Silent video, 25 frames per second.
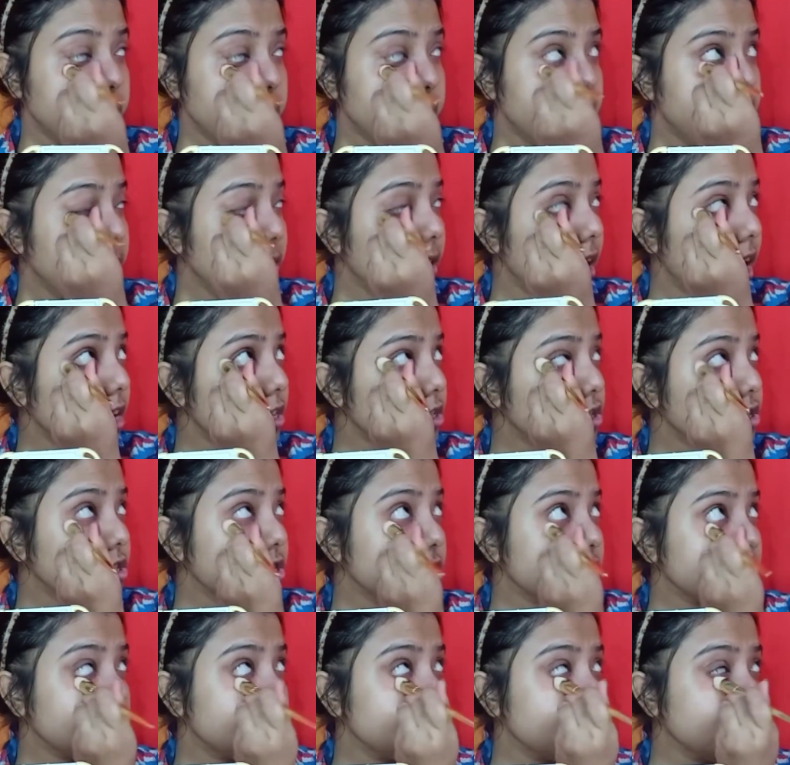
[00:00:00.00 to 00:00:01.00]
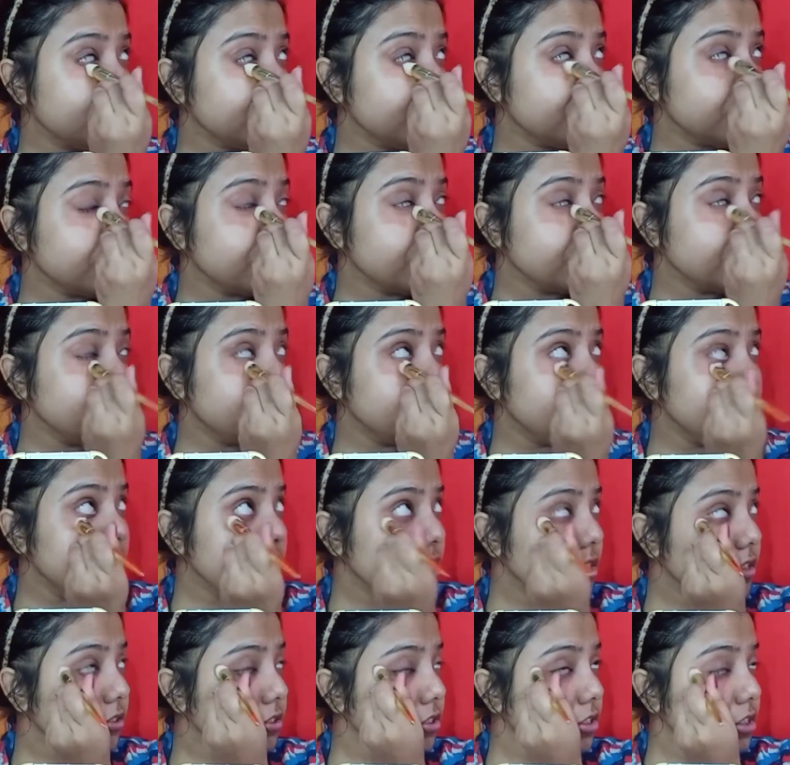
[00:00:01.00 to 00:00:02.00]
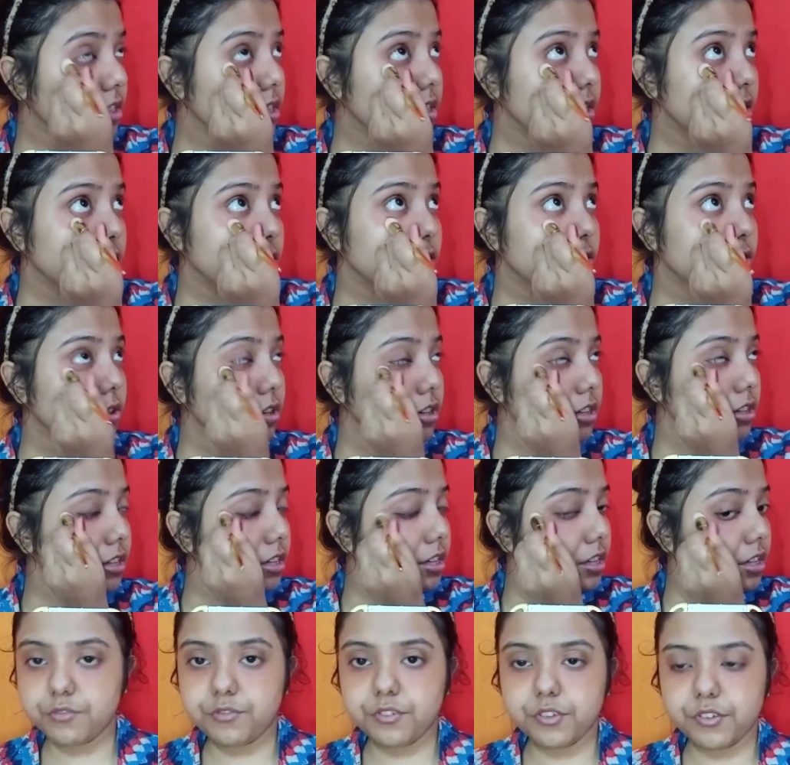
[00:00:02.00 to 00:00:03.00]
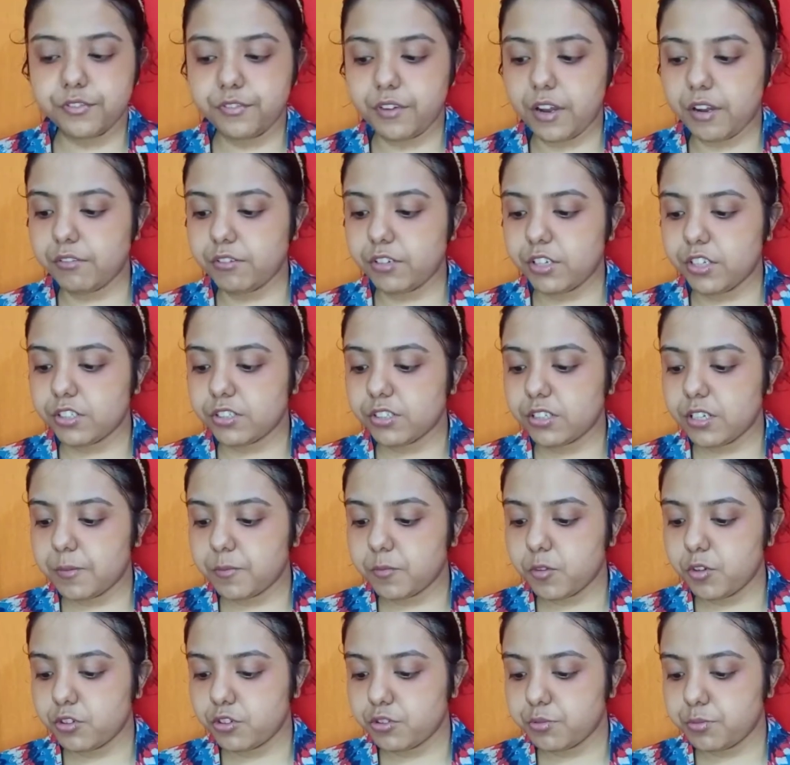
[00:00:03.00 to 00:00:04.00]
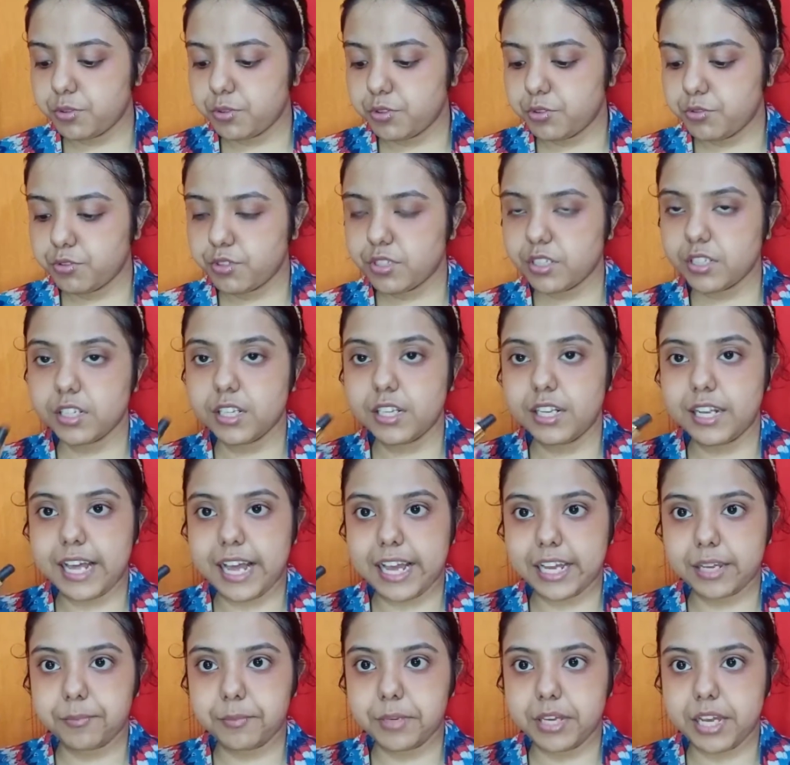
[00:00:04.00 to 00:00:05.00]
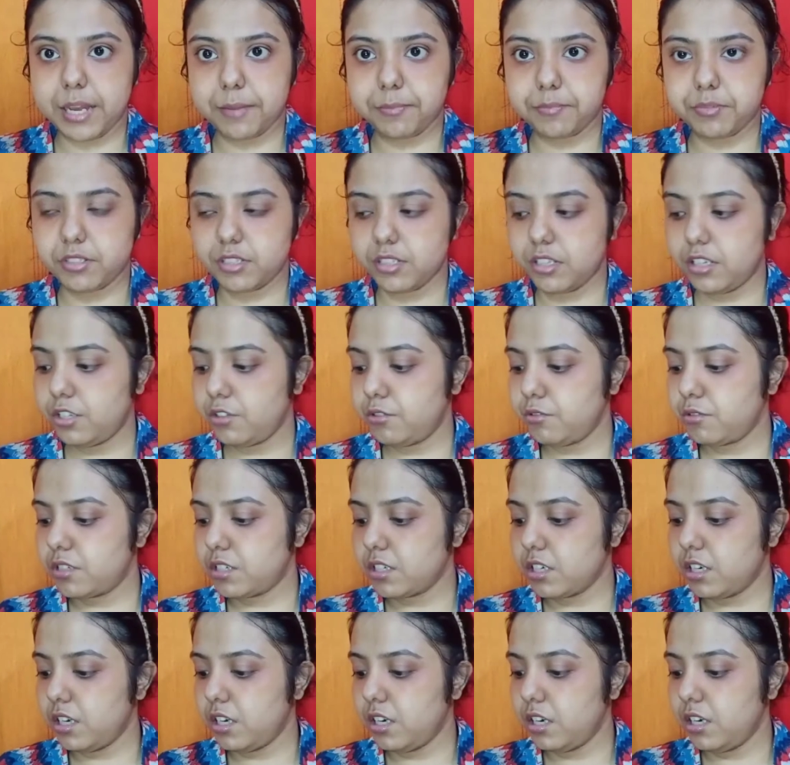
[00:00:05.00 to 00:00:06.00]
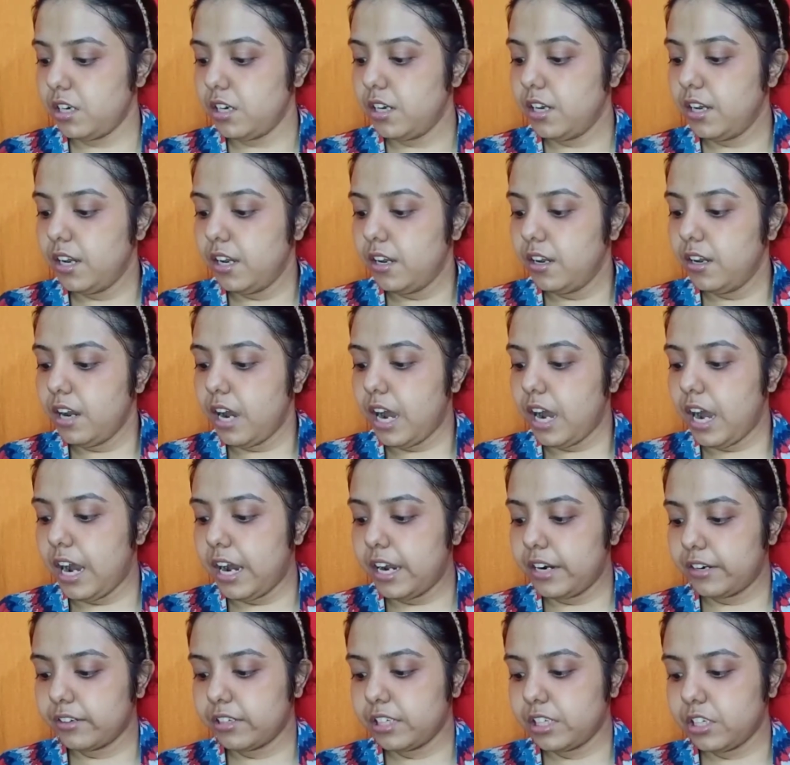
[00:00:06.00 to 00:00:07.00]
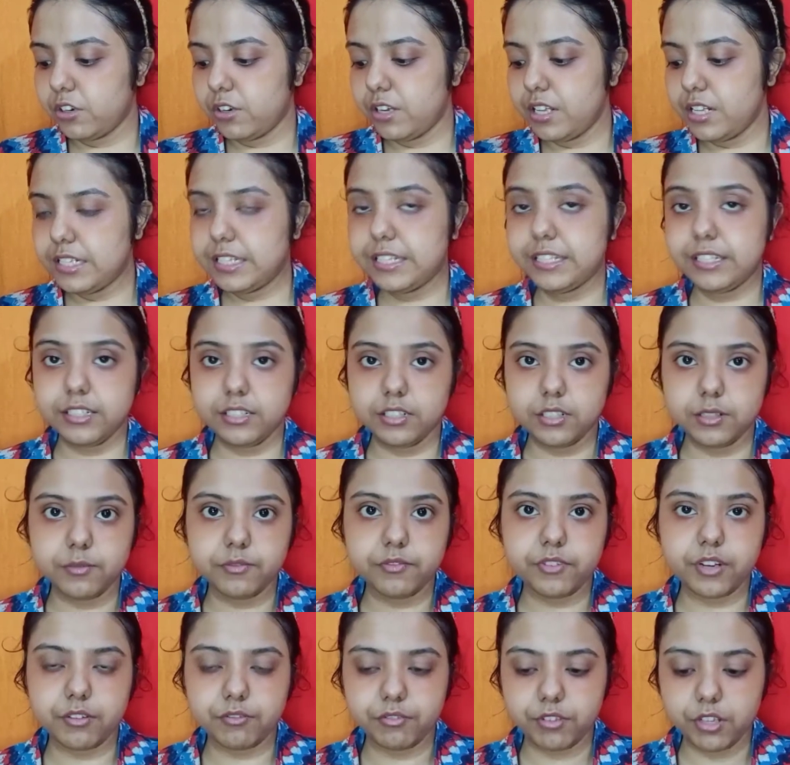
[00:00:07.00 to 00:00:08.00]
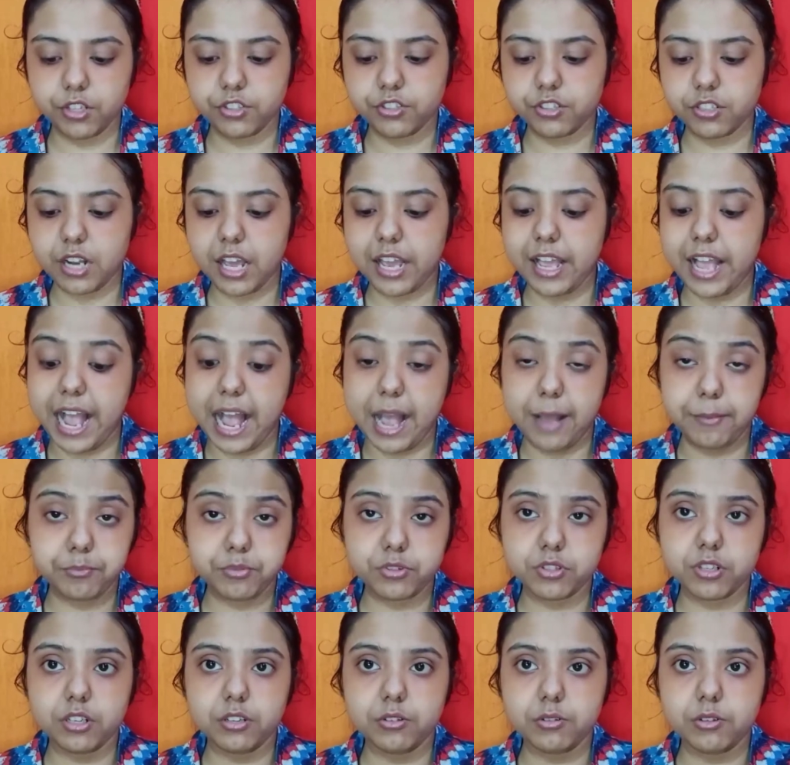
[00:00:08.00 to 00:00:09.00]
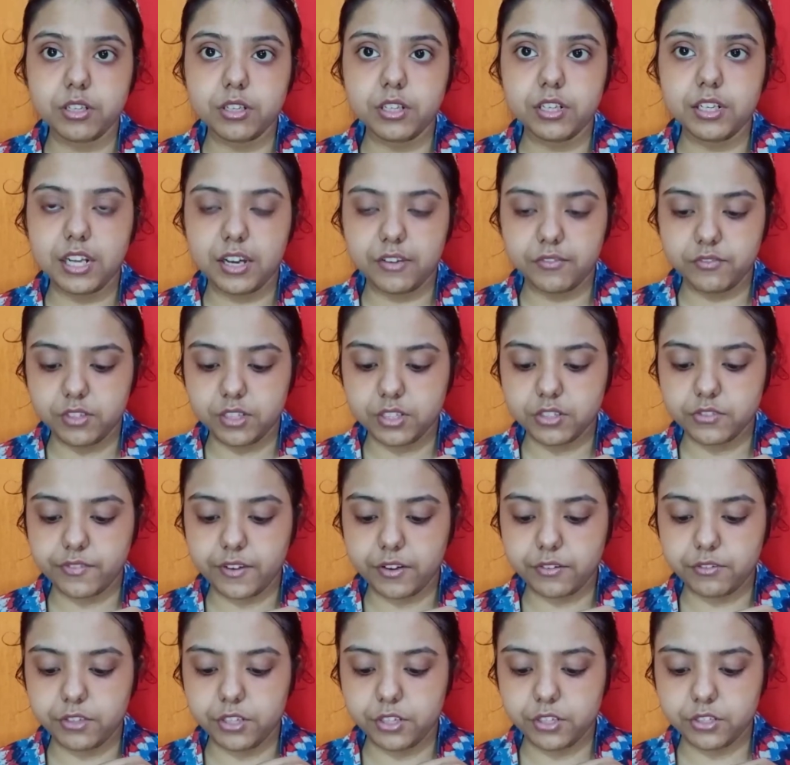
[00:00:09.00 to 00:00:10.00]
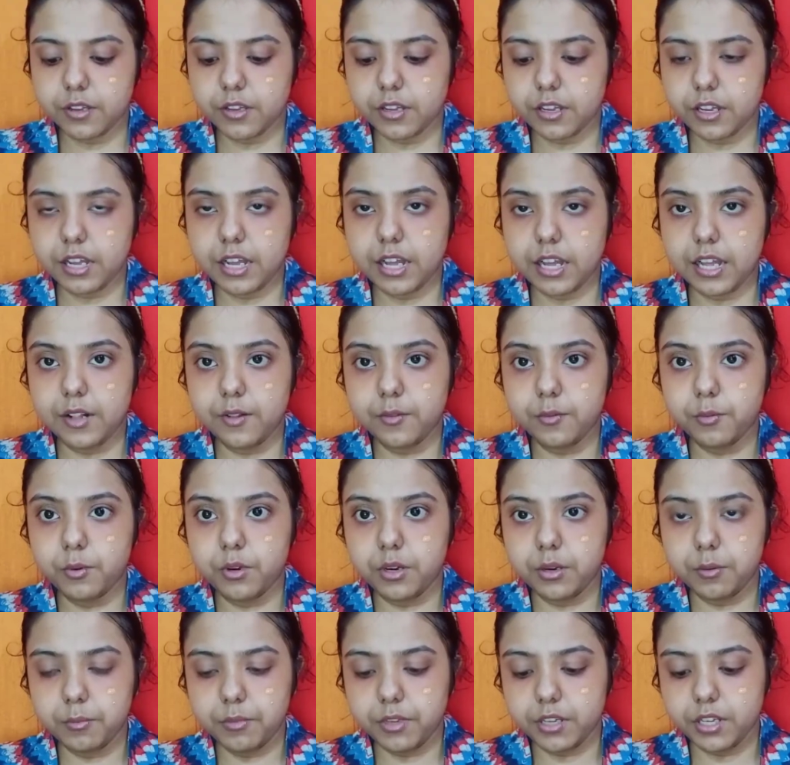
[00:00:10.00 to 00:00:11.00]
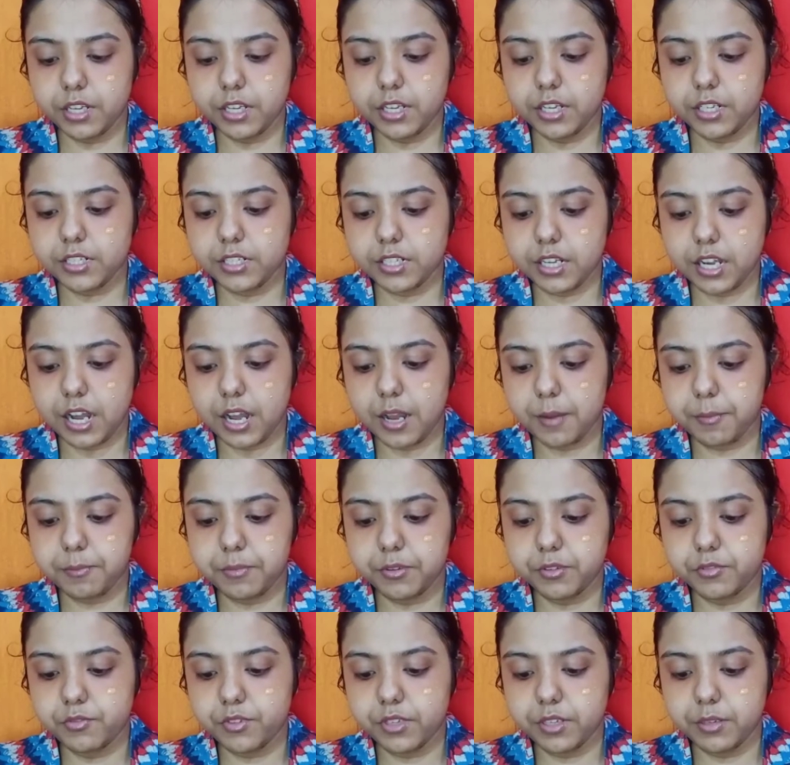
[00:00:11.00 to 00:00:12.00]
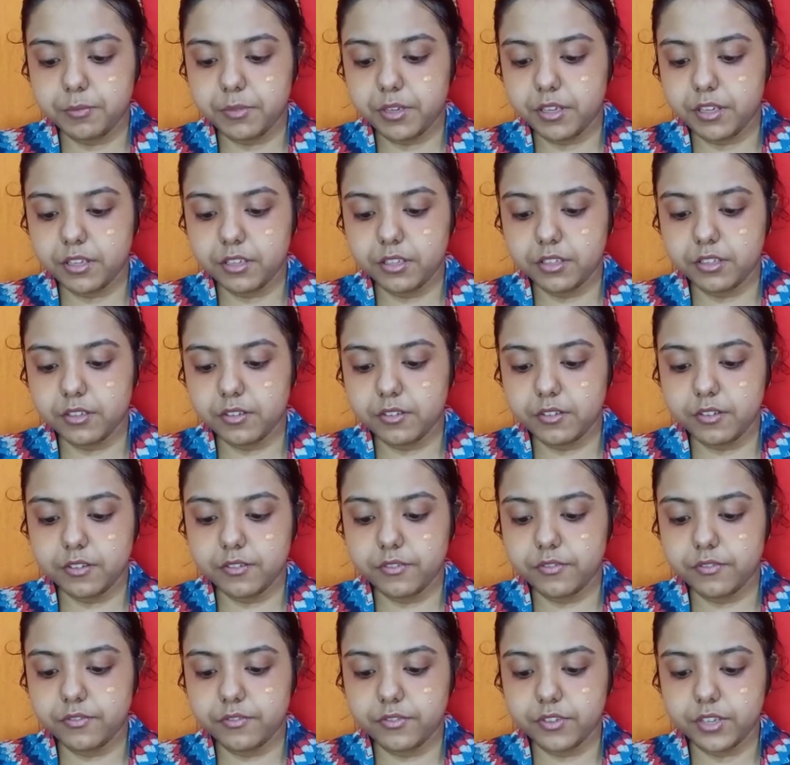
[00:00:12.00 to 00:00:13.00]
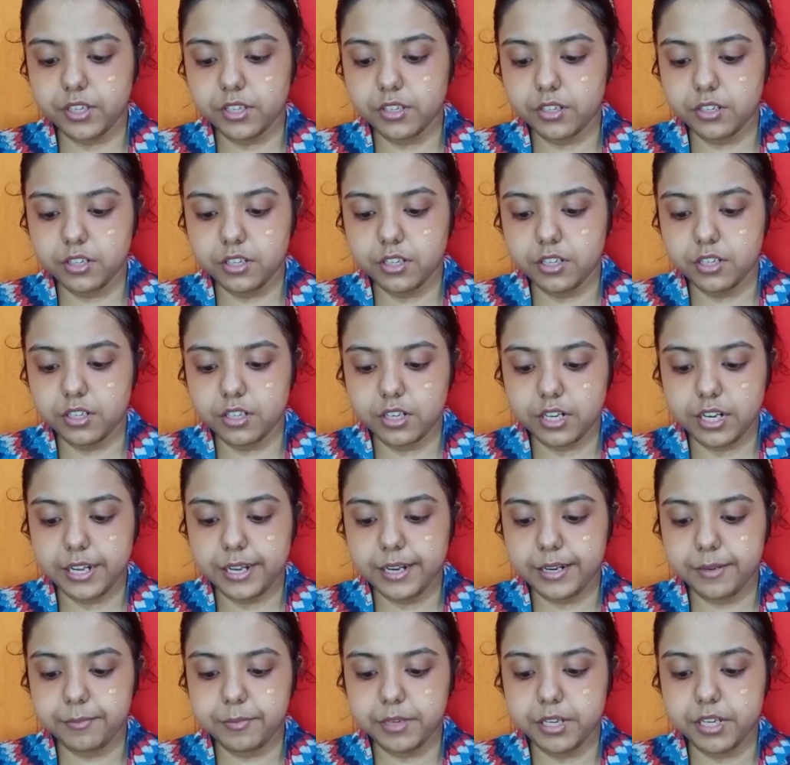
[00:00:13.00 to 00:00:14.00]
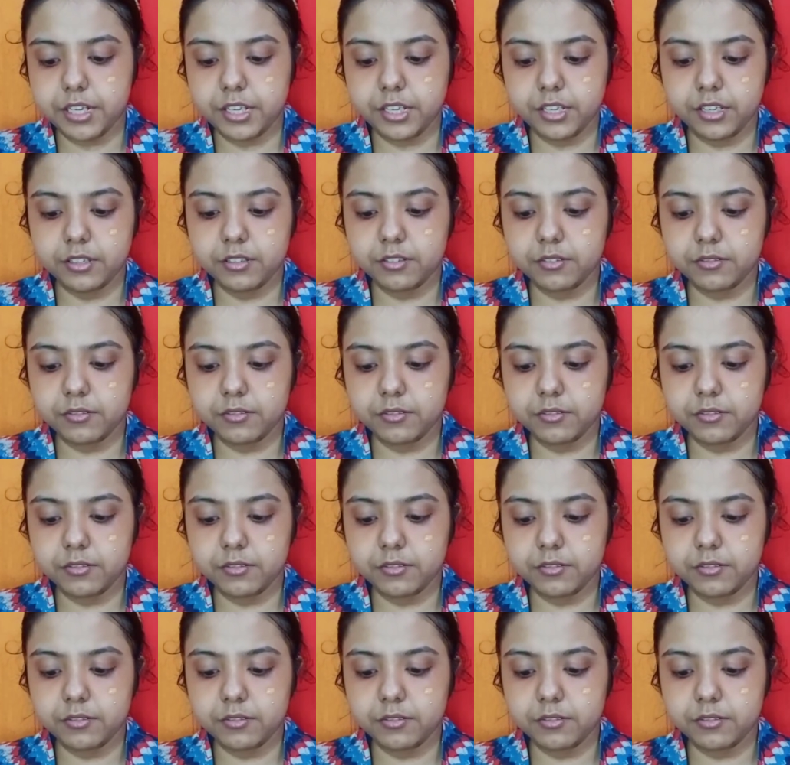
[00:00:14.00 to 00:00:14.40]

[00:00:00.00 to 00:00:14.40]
brush is really good. For foundation, I'm going to be using the Lakme Absolute Argan Oil Serum foundation. I absolutely love this foundation. I'll warm it up between my finger and my,